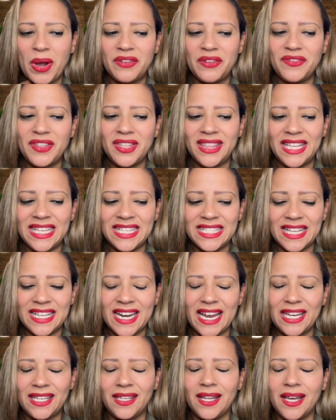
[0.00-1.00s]
of the things that
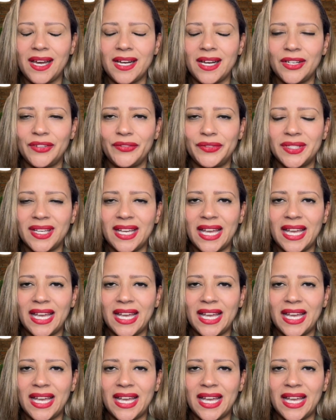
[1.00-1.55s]
I loved